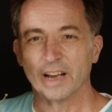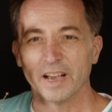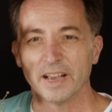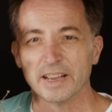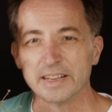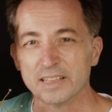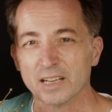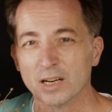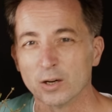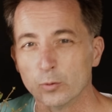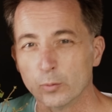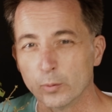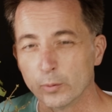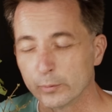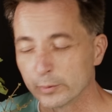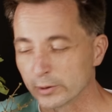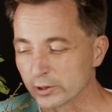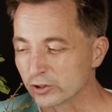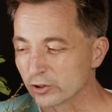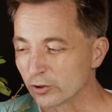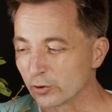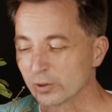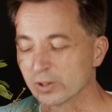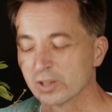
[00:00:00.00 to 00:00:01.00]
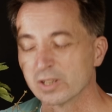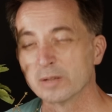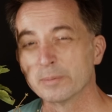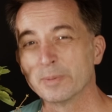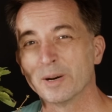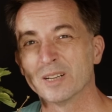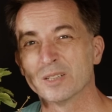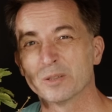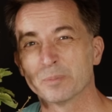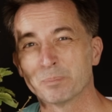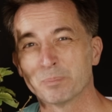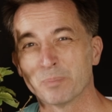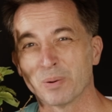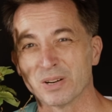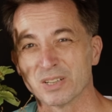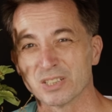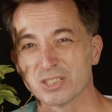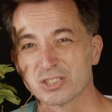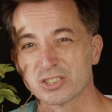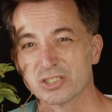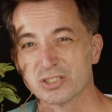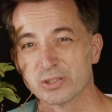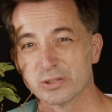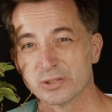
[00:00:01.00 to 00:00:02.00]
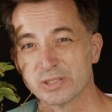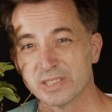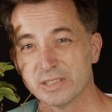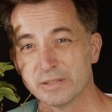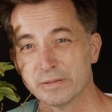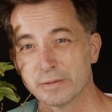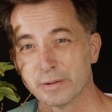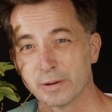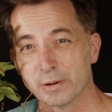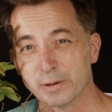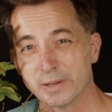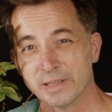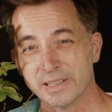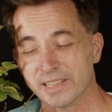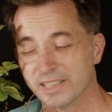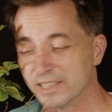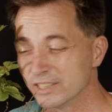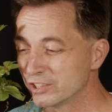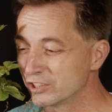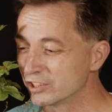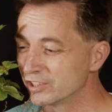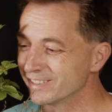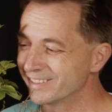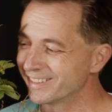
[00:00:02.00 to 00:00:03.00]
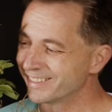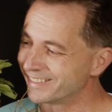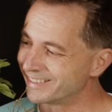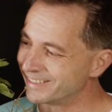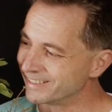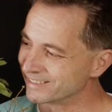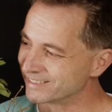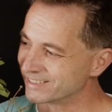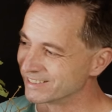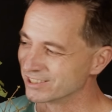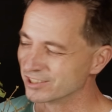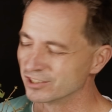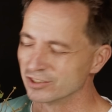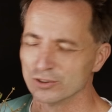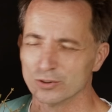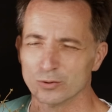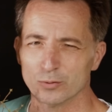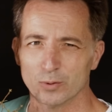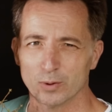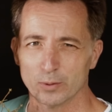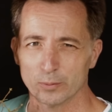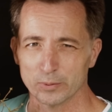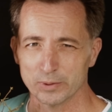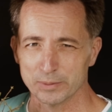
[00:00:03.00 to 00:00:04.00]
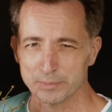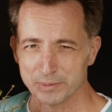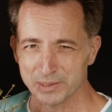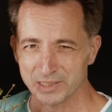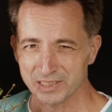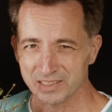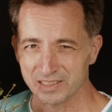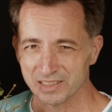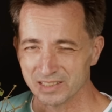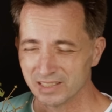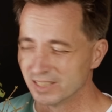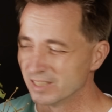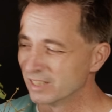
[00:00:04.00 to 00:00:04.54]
And now when we're talking about partial defoliation, this is not what we mean.